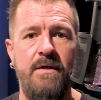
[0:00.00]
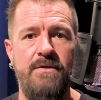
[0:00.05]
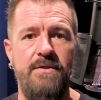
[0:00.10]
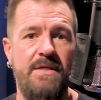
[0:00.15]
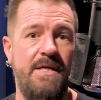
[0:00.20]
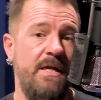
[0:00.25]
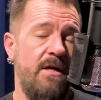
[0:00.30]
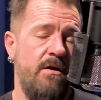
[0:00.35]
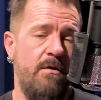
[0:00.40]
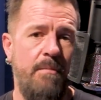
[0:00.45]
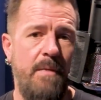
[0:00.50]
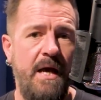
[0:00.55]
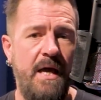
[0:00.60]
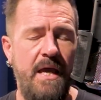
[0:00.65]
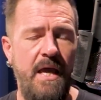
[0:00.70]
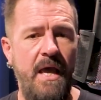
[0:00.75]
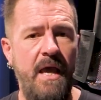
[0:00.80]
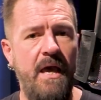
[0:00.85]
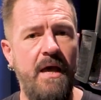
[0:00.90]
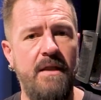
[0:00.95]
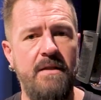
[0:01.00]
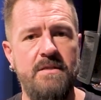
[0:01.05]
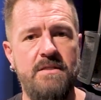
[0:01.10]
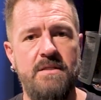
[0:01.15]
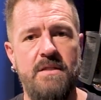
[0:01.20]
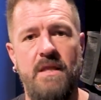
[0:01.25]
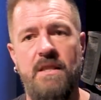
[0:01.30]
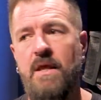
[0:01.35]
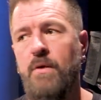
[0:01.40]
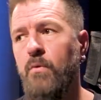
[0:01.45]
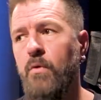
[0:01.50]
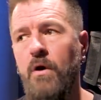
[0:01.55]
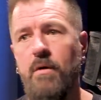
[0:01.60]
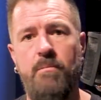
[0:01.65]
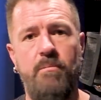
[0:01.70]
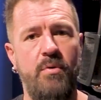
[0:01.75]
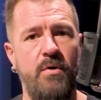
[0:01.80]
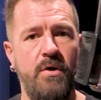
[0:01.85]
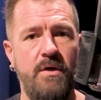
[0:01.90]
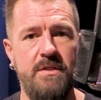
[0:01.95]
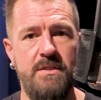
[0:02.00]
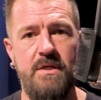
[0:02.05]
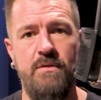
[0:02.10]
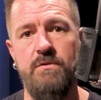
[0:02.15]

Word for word: to get under my hands, and they weren't books.